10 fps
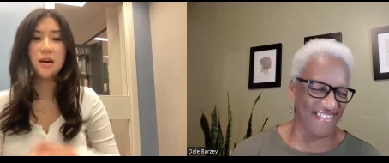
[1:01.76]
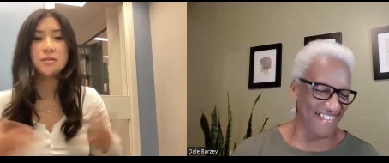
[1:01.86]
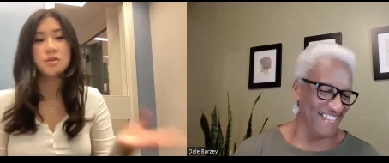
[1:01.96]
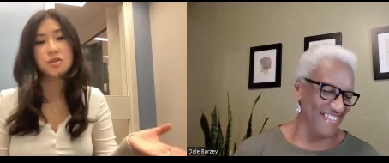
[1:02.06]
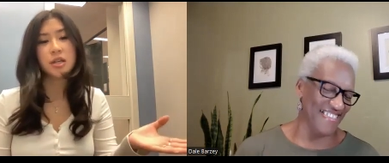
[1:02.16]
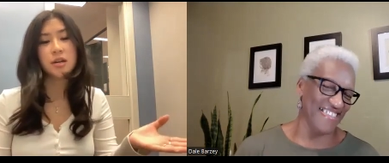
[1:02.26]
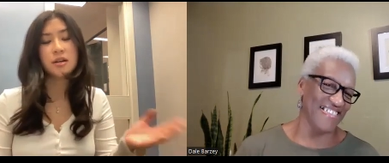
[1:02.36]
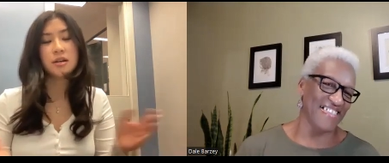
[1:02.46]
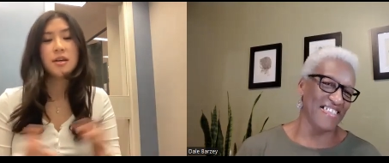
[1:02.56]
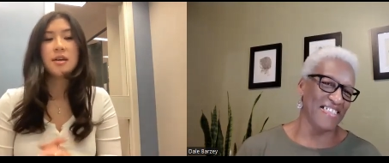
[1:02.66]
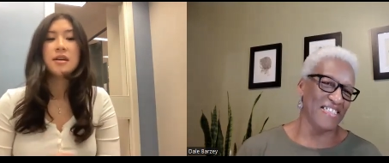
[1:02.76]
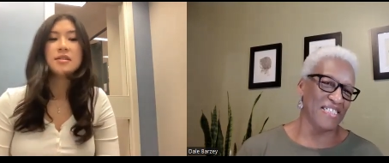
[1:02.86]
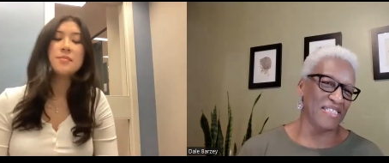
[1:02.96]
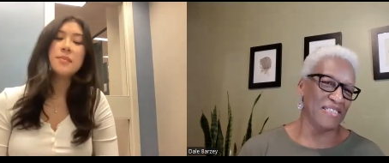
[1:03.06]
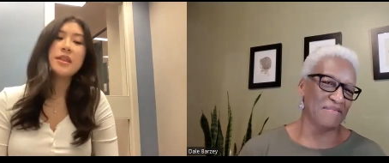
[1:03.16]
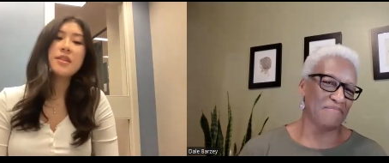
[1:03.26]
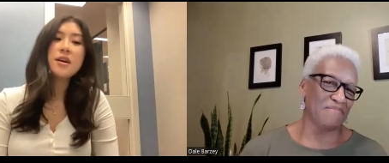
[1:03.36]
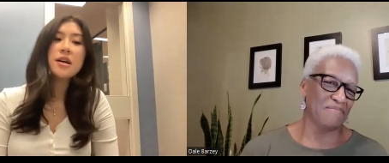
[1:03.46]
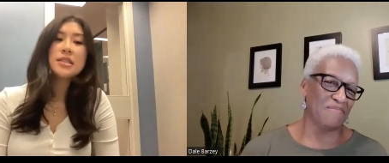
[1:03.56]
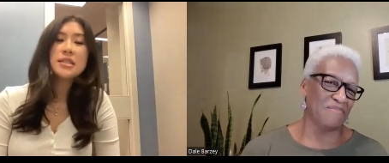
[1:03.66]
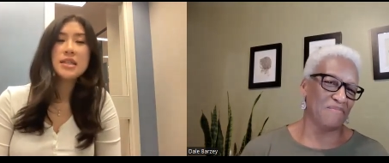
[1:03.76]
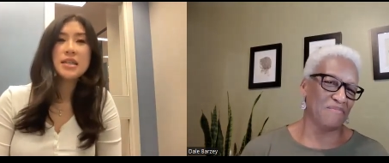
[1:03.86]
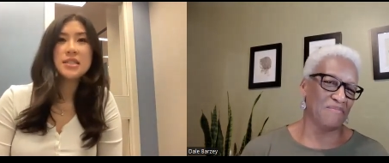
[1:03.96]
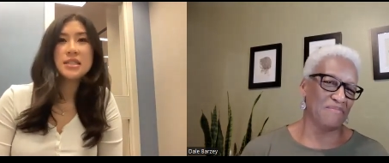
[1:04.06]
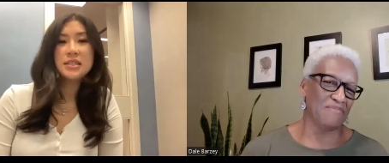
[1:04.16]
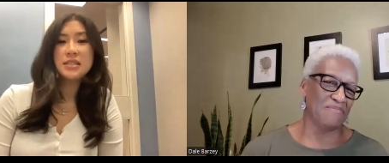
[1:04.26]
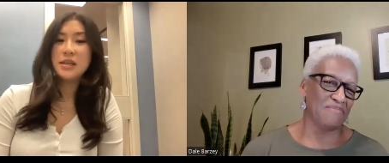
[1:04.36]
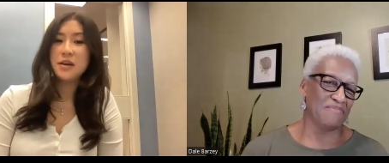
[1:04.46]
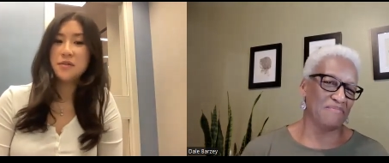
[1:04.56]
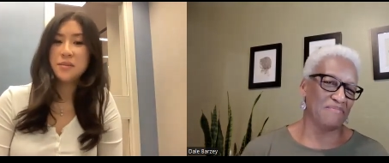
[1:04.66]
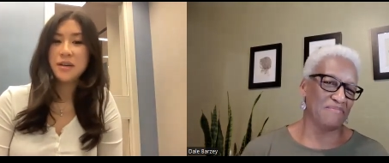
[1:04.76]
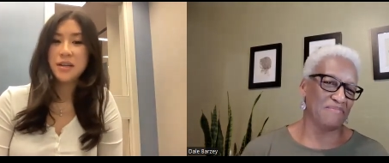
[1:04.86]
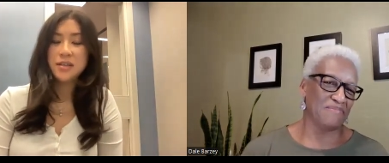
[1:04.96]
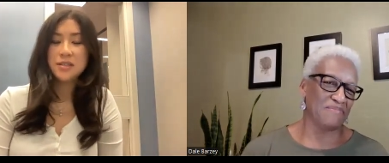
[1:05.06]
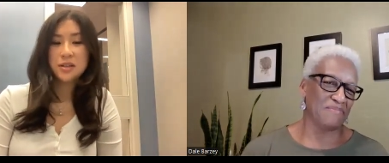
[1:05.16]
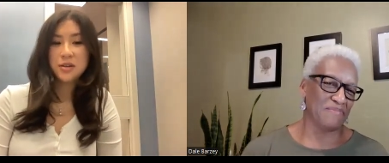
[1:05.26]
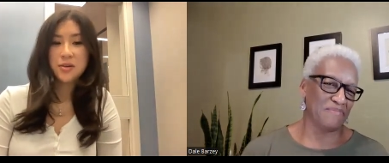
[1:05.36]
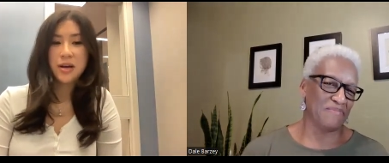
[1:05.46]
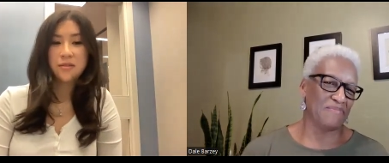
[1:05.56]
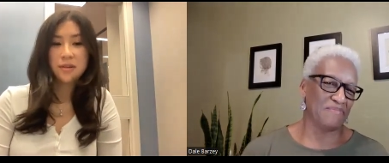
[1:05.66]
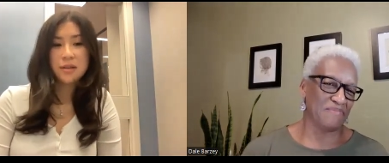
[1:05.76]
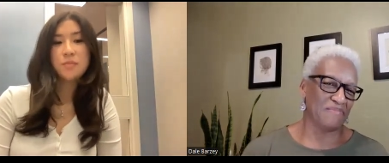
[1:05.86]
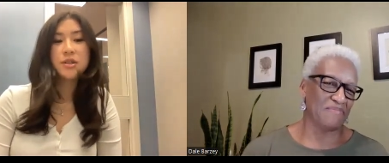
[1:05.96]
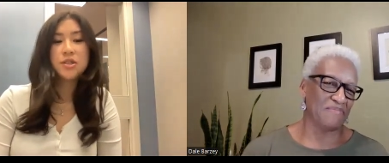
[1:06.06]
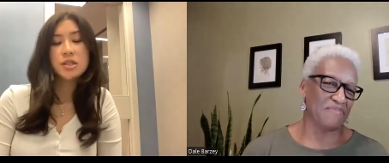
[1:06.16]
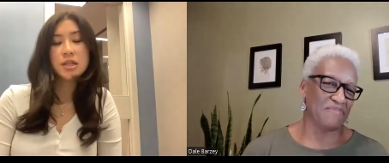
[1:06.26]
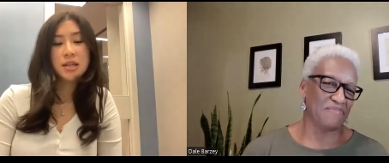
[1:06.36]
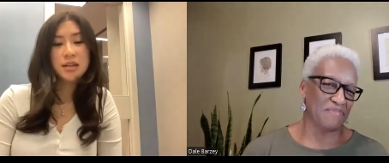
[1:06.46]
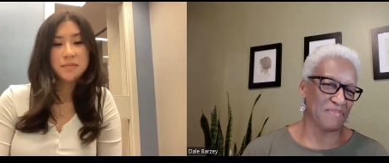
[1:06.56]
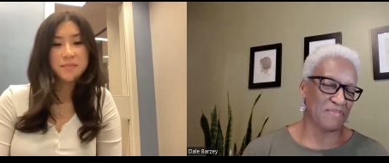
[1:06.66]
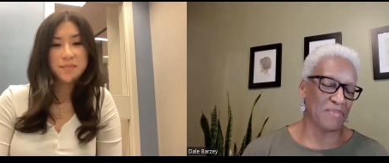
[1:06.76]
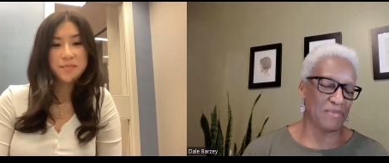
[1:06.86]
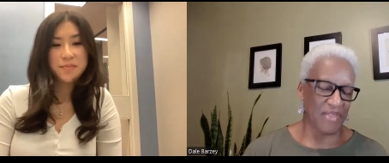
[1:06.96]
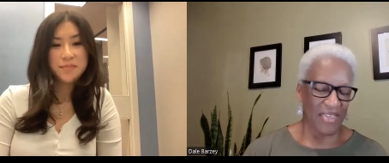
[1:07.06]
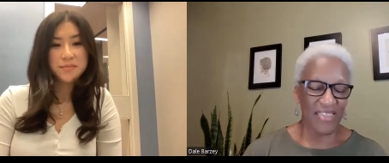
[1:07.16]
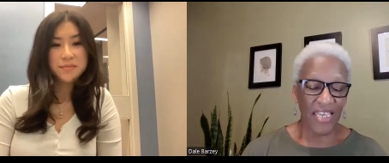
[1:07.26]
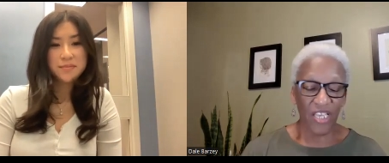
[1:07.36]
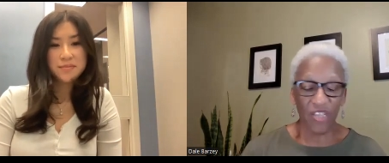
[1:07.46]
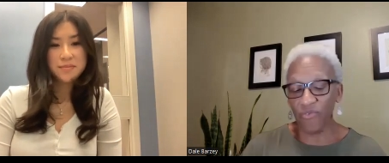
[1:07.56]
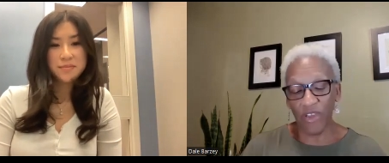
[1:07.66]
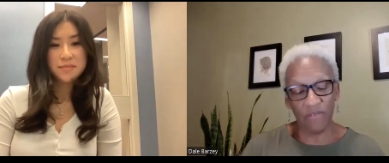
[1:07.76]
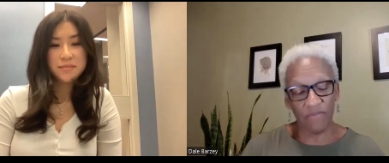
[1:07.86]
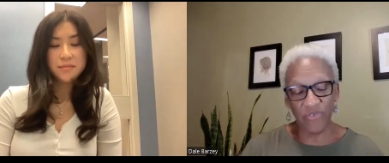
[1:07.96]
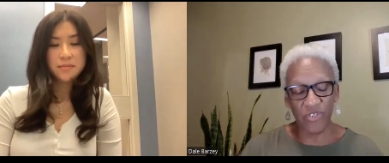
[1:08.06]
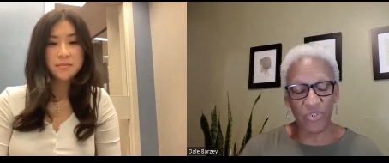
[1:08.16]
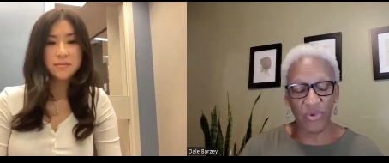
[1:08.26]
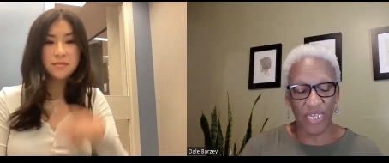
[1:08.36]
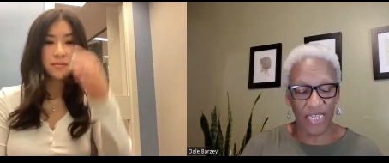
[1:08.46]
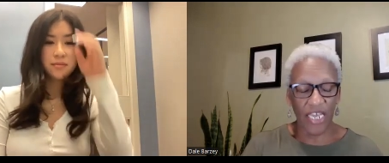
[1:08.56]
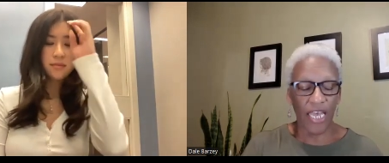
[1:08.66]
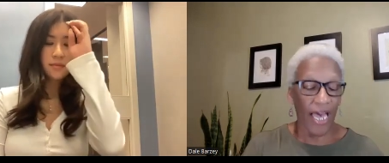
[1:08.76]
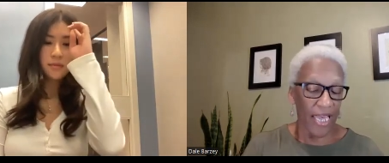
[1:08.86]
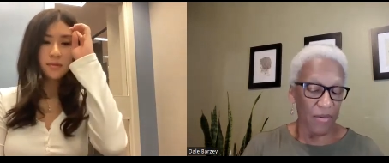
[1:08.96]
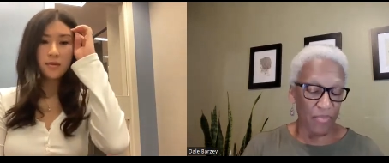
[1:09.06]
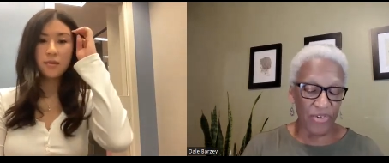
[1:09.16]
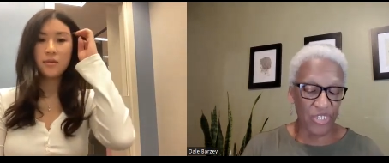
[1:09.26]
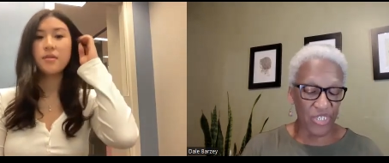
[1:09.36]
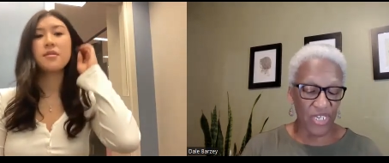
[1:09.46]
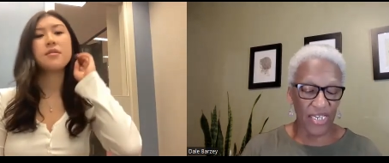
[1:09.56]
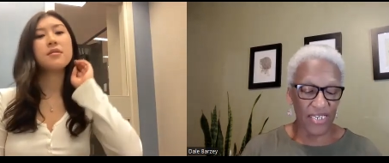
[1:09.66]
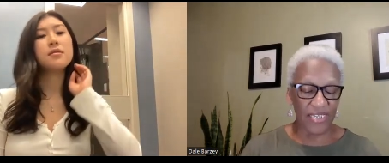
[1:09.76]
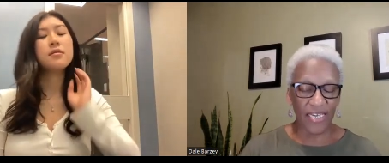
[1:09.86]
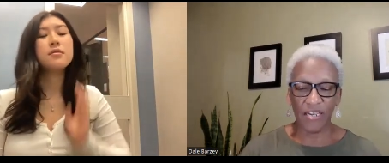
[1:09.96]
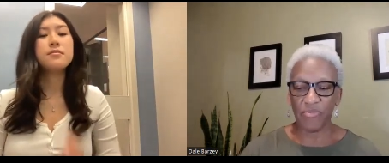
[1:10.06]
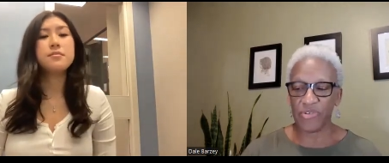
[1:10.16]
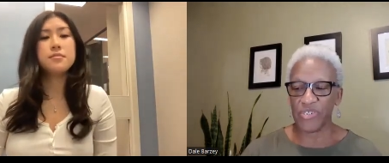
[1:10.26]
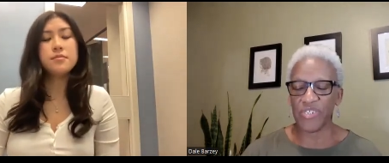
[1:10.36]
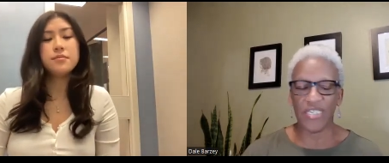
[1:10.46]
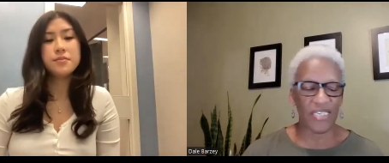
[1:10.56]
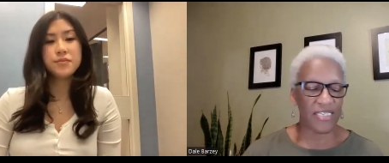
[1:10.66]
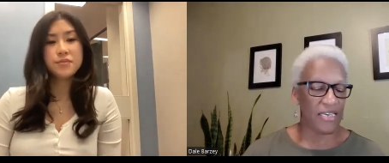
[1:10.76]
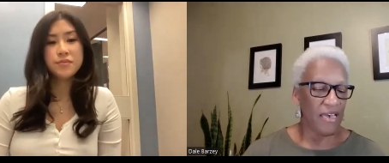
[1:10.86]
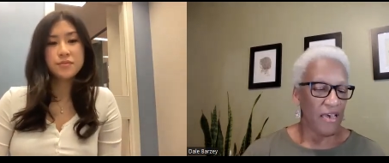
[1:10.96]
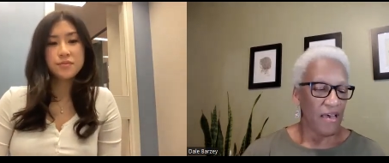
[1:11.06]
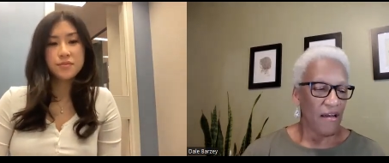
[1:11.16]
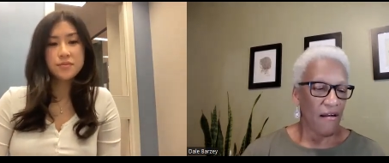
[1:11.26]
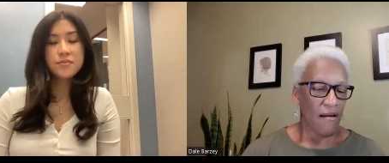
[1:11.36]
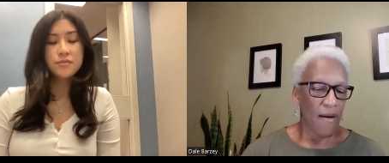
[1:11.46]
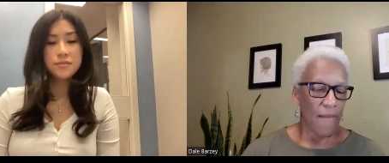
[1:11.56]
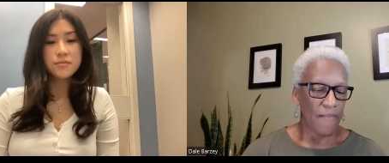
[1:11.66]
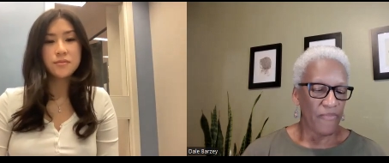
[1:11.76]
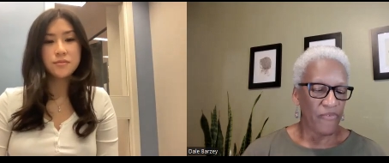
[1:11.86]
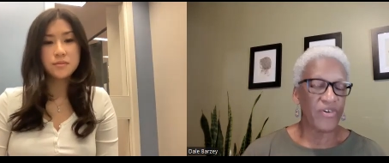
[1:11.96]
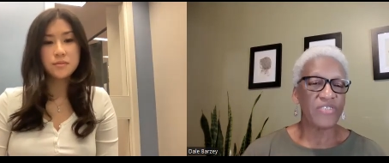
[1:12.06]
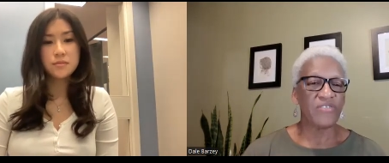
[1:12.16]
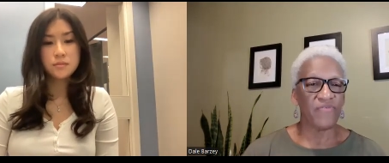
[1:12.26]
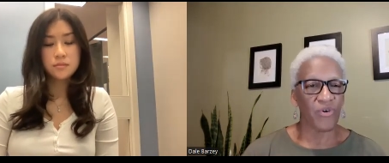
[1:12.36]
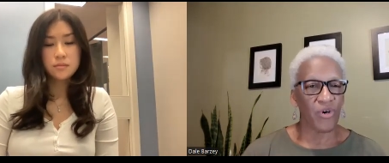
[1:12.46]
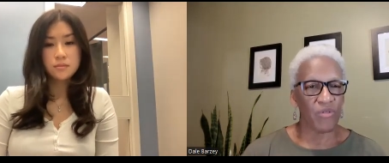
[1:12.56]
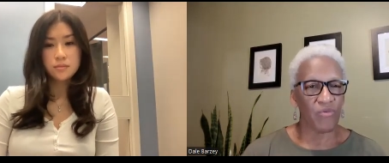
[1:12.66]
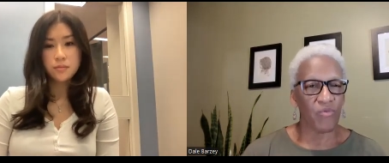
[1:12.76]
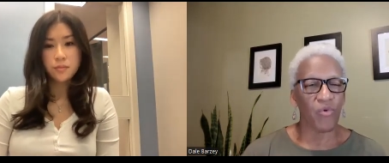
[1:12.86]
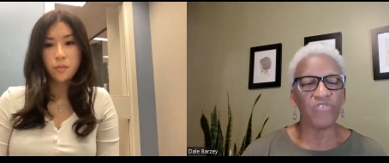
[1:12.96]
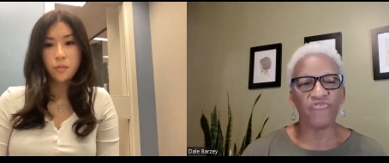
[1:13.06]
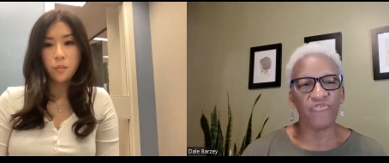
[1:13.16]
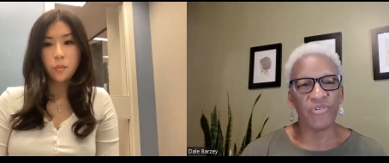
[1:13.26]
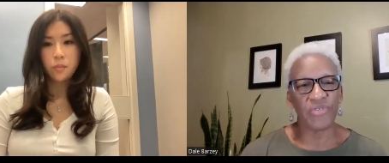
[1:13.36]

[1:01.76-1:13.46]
Speaker 1: also share some of my thoughts and ideas to everybody. So I really appreciate it.
Speaker 2: Thank you very much for doing it. I, I appreciate it. I appreciate it. Um, first of all, what